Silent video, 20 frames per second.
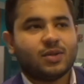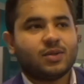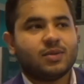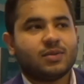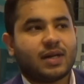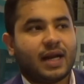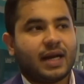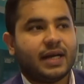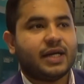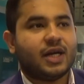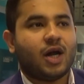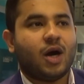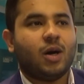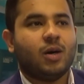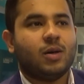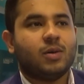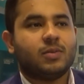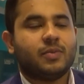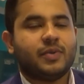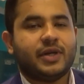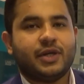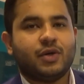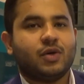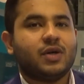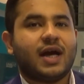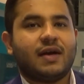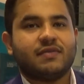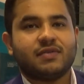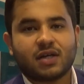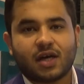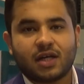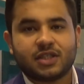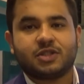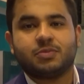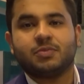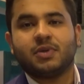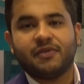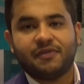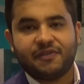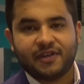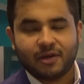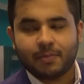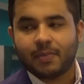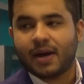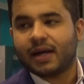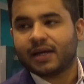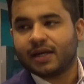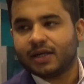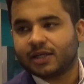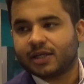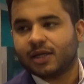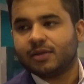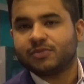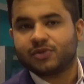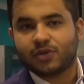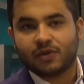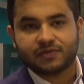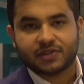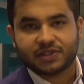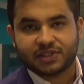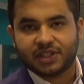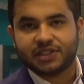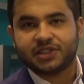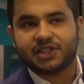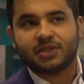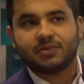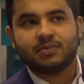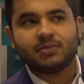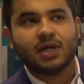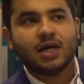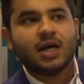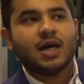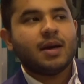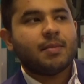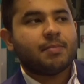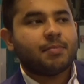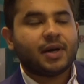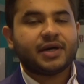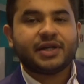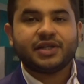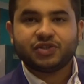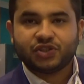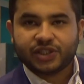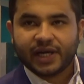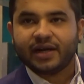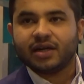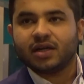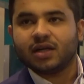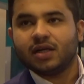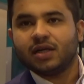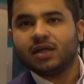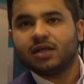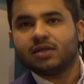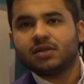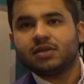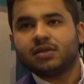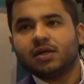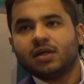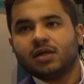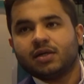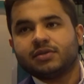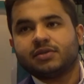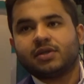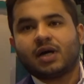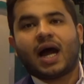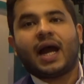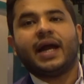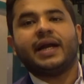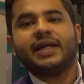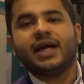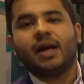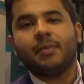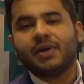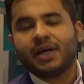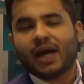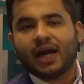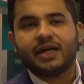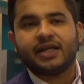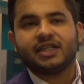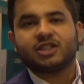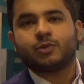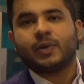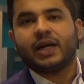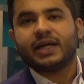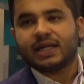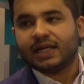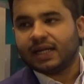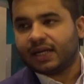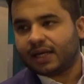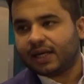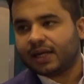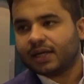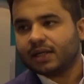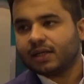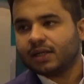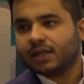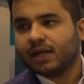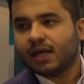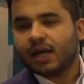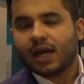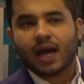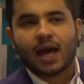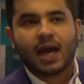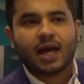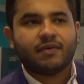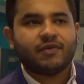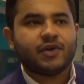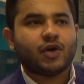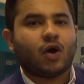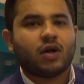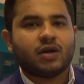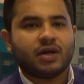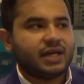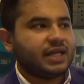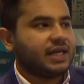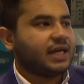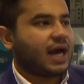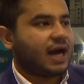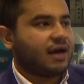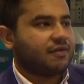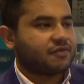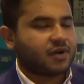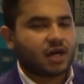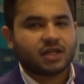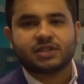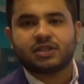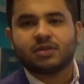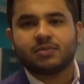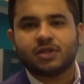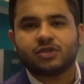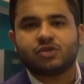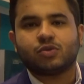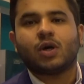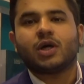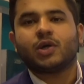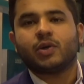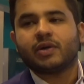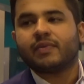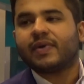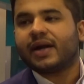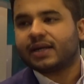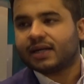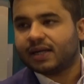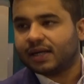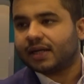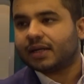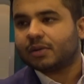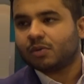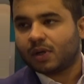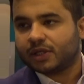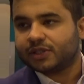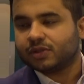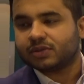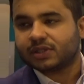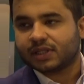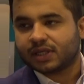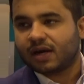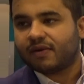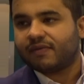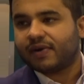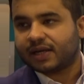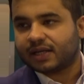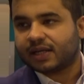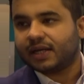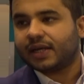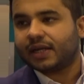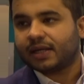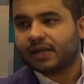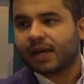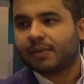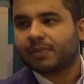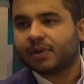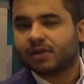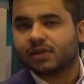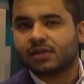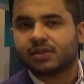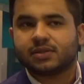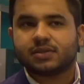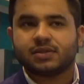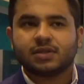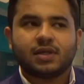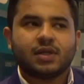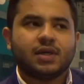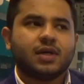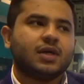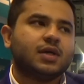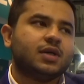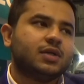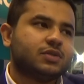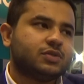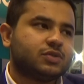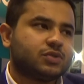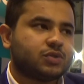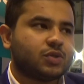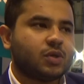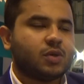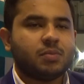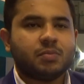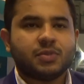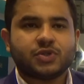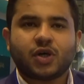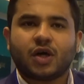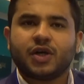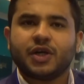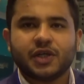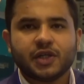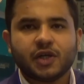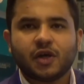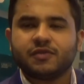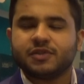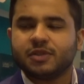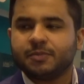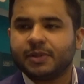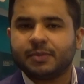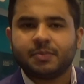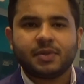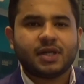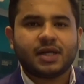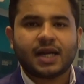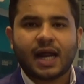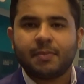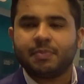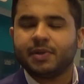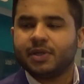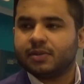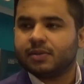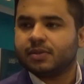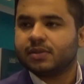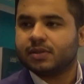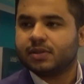So right now we don't have the customer feedback in terms of the system, but in general the idea behind is wet cleaning, and we already have customers who are doing who are using our wet cleaning chemicals. So majority of the people are happy